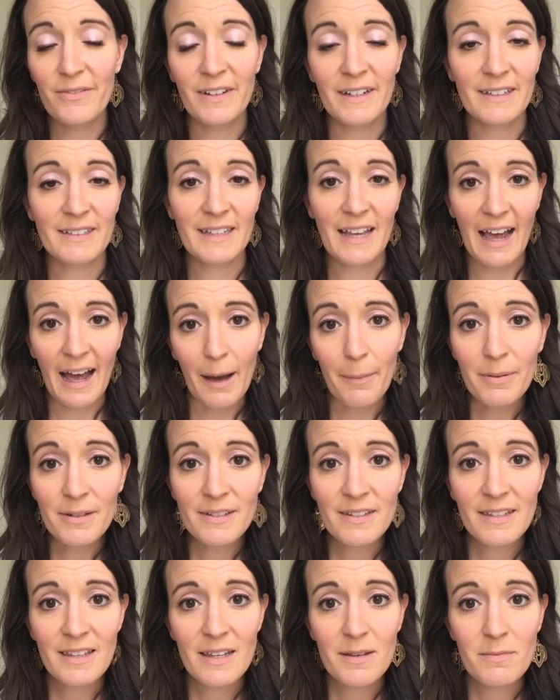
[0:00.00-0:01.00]
it has happened
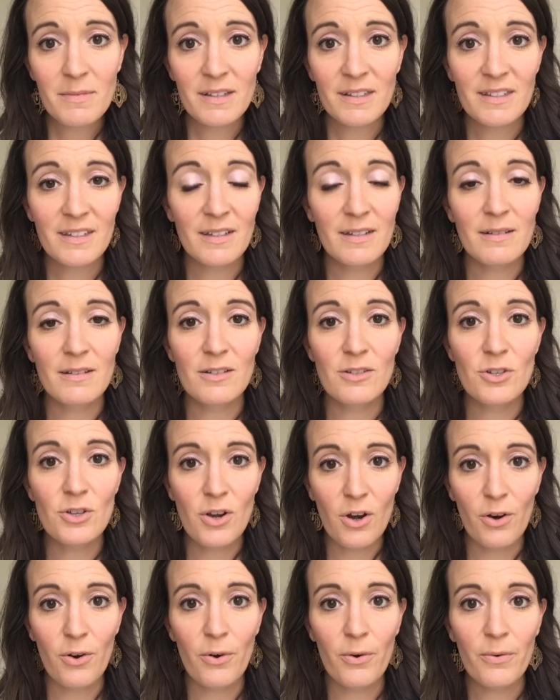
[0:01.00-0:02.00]
to them, is to
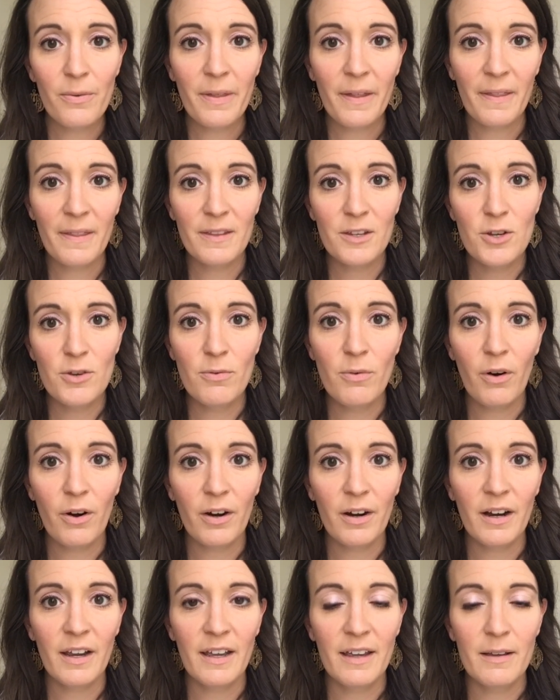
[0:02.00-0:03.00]
know that you
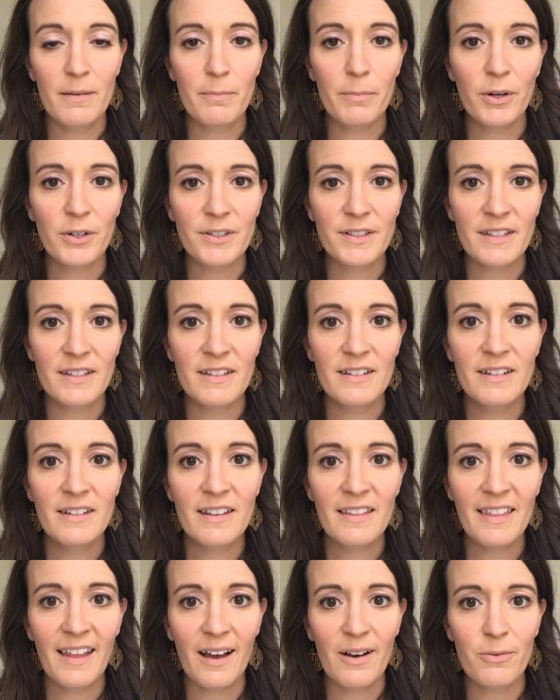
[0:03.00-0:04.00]
are a person
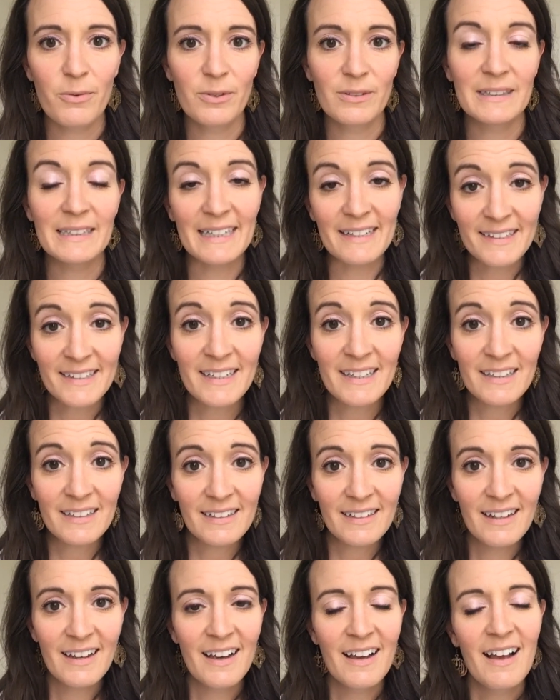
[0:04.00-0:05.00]
that will listen.
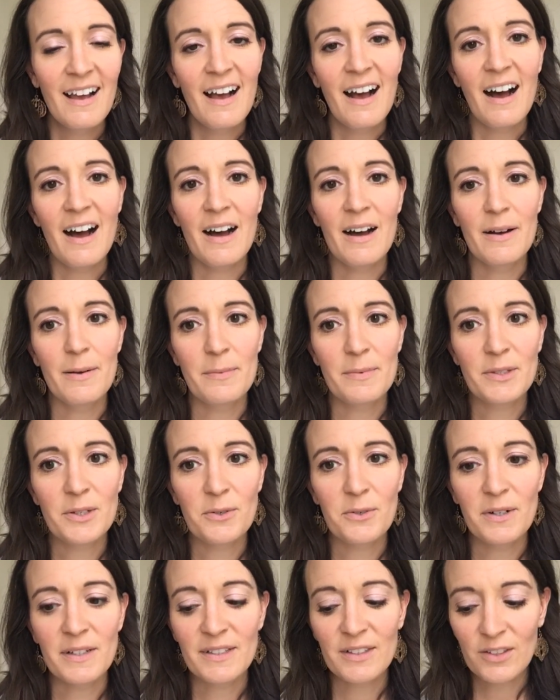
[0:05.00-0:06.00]
So
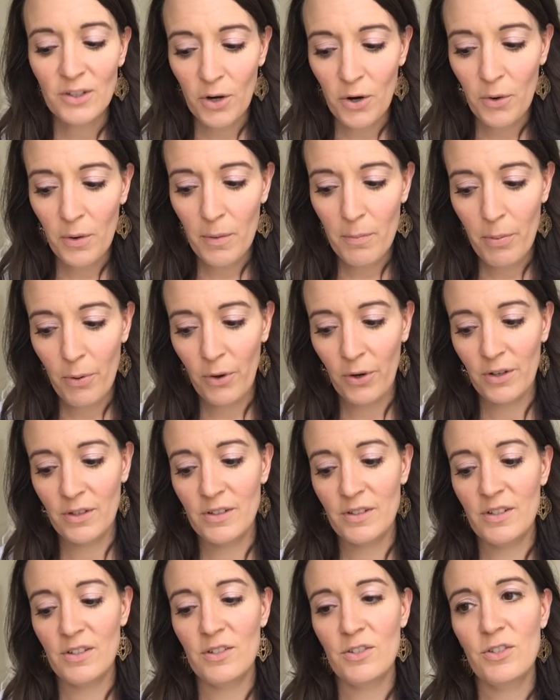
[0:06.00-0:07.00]
it's so
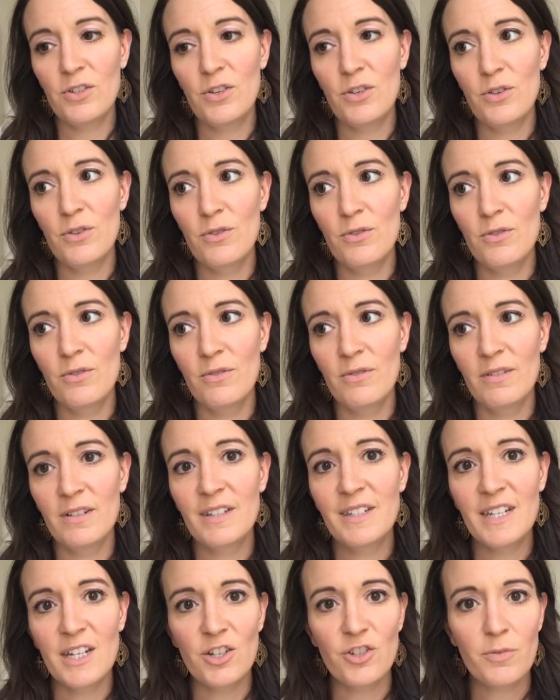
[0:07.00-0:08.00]
important to
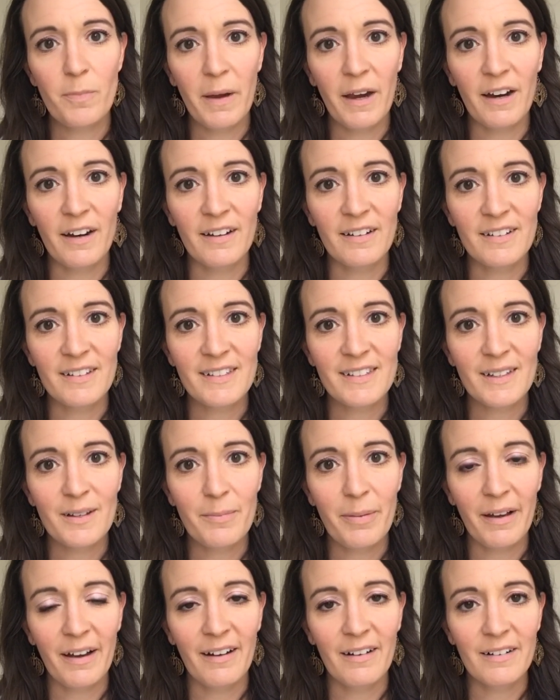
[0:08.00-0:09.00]
teach parents
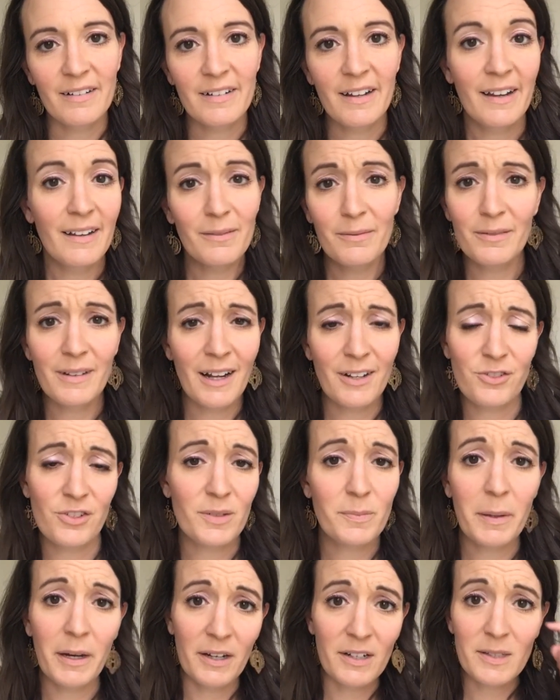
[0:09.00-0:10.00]
about, and not just
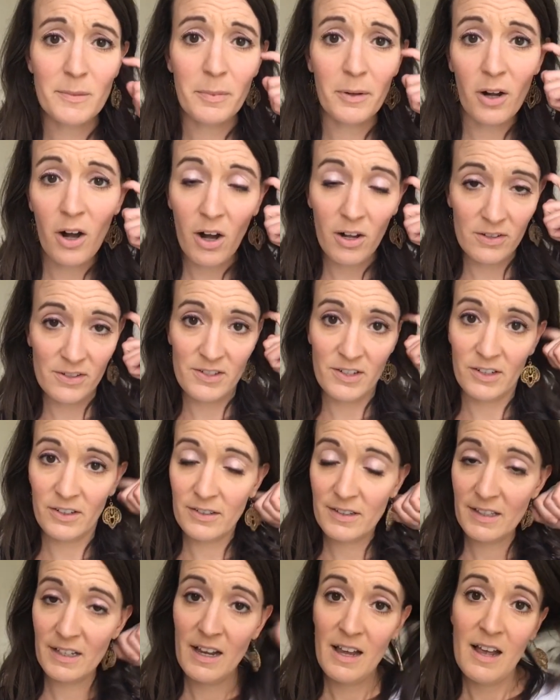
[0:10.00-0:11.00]
parents, but all
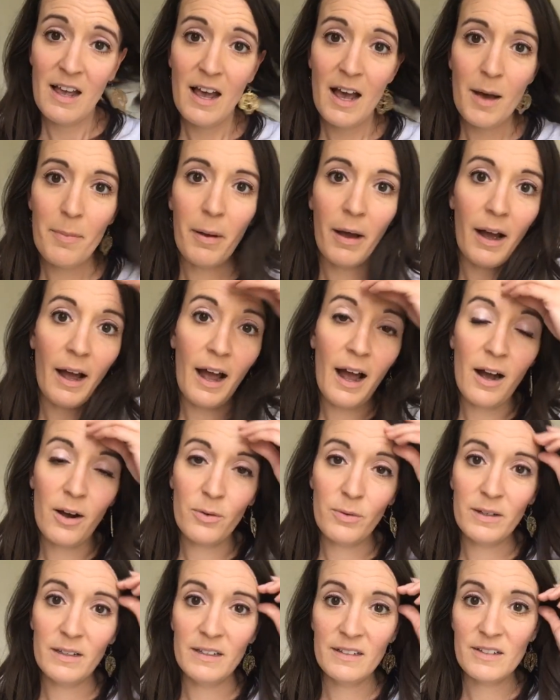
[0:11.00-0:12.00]
adults, about how
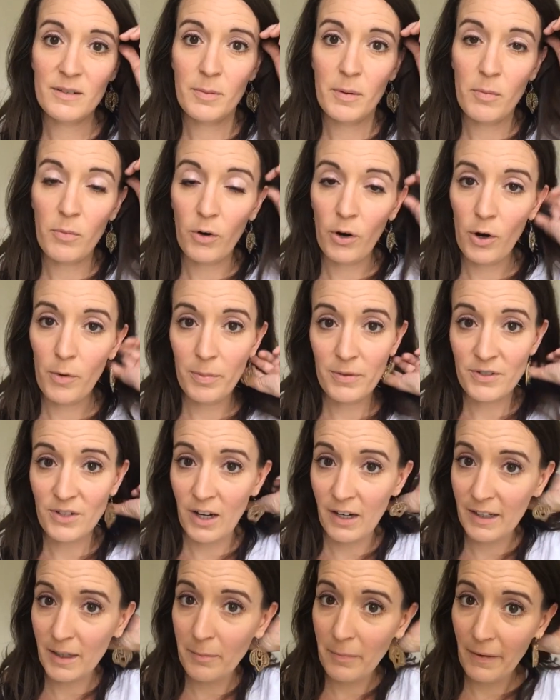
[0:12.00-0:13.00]
we need to be more open
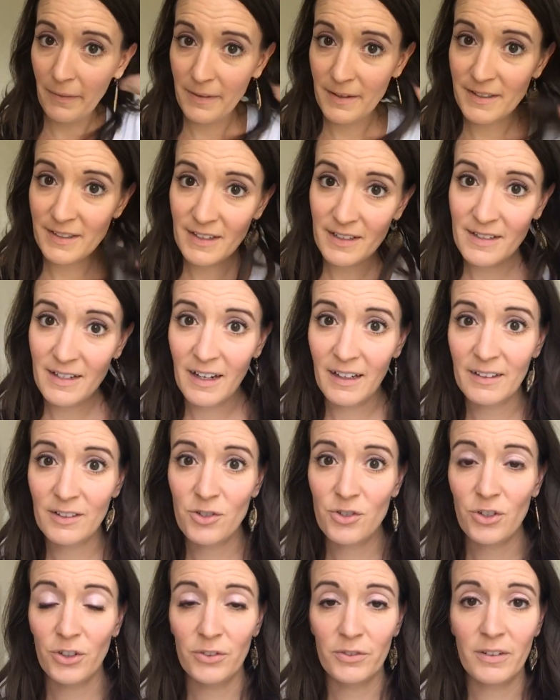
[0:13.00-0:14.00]
talking about this and telling
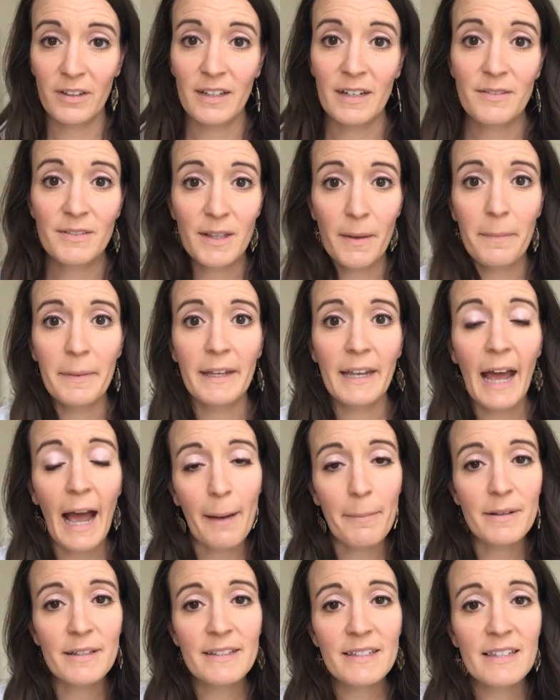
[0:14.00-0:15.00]
children that if something
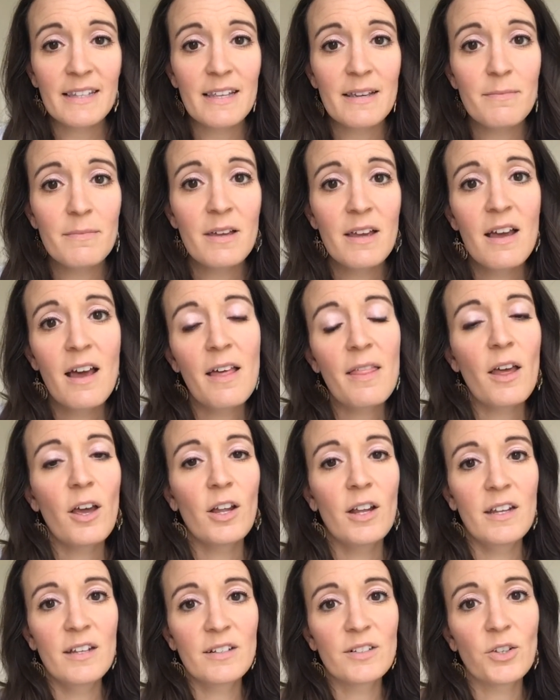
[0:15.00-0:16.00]
happens to them, that
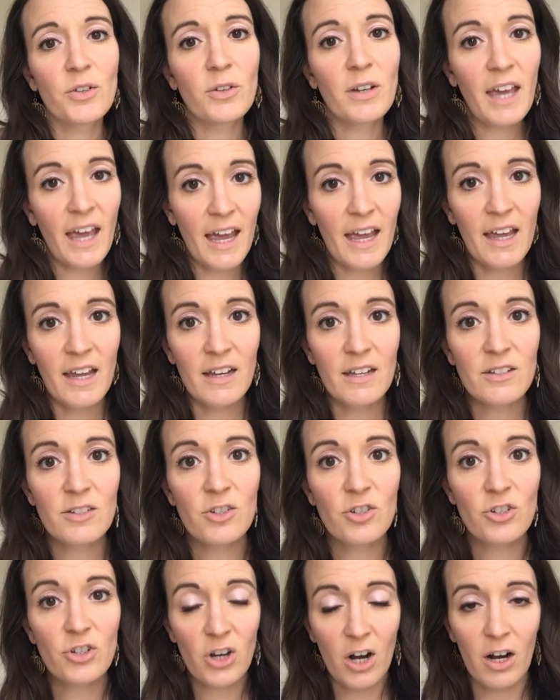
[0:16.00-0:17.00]
it is okay
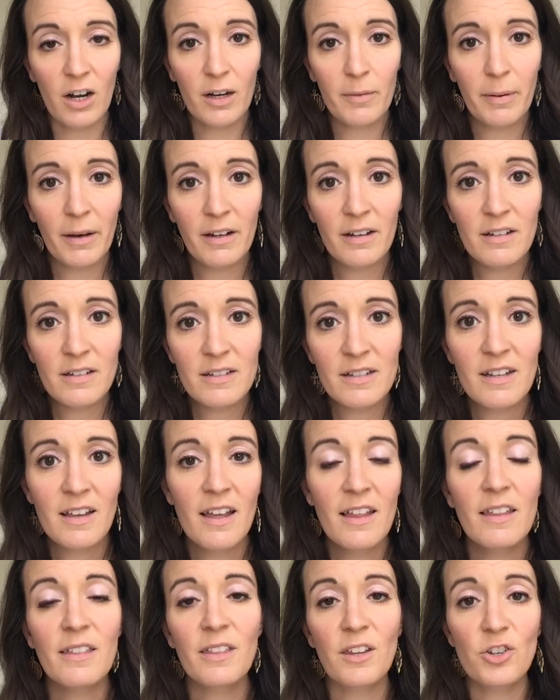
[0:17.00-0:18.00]
to talk about it
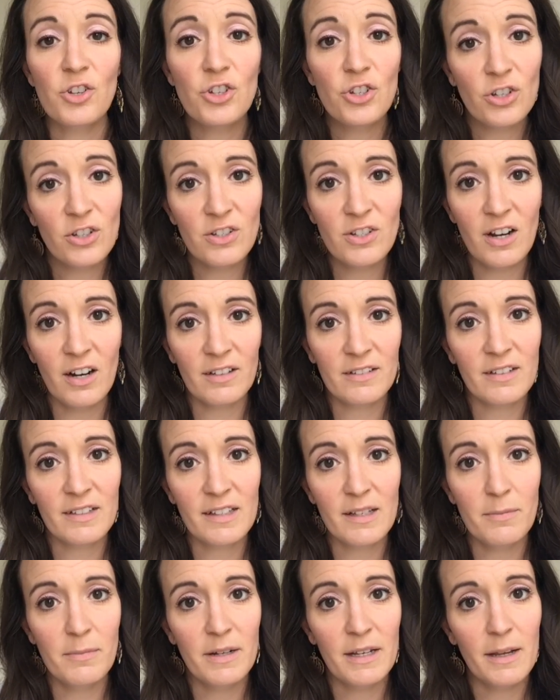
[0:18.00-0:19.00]
and that they should talk to
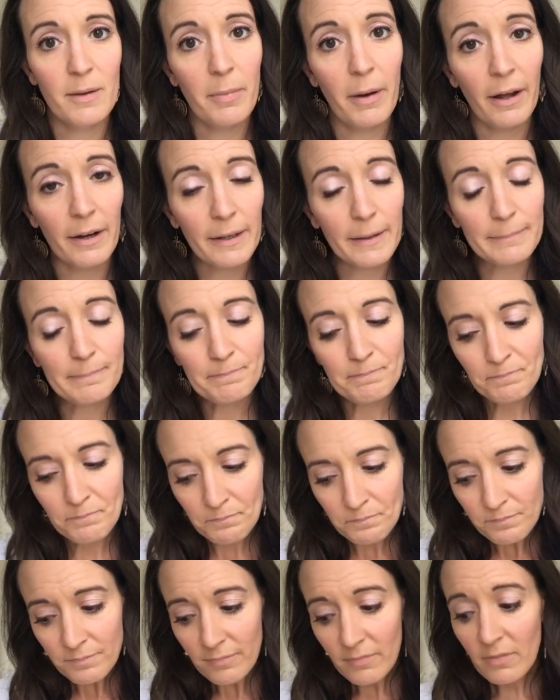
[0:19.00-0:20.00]
somebody about it.
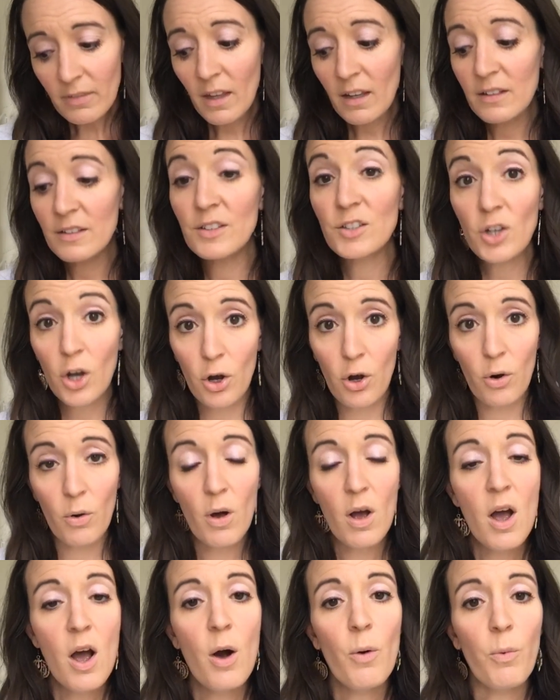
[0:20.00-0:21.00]
So
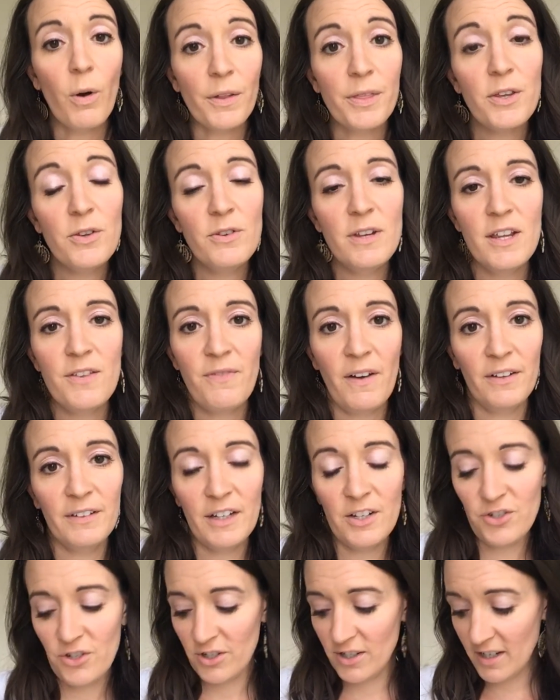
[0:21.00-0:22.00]
what the Unique
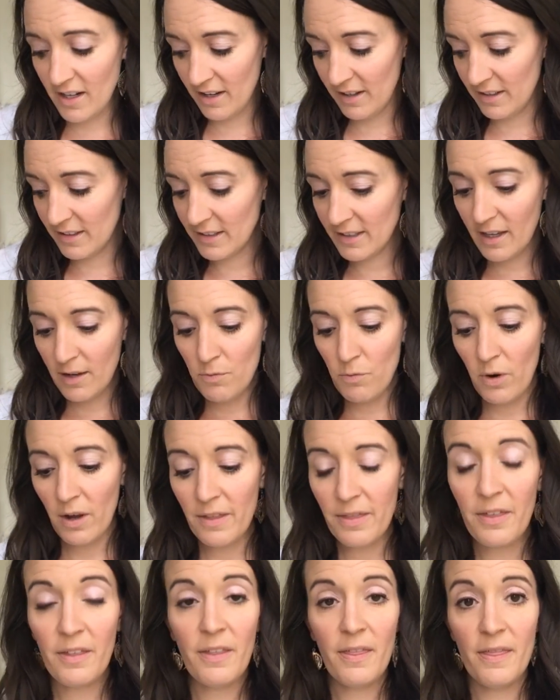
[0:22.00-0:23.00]
Foundation does, and with
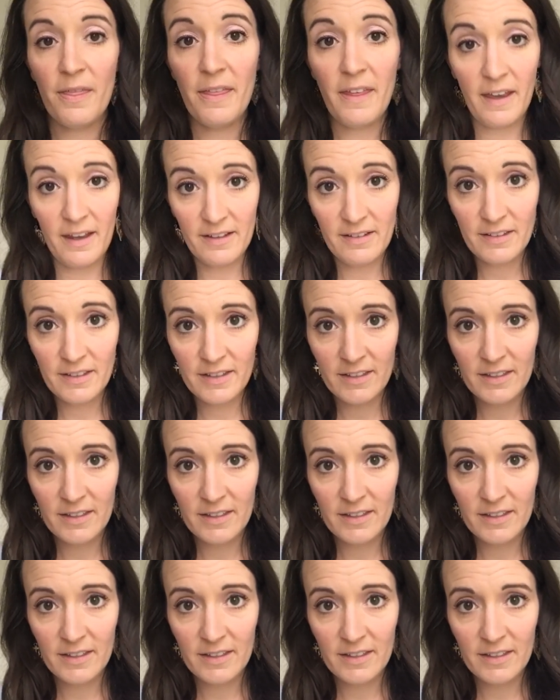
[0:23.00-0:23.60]
this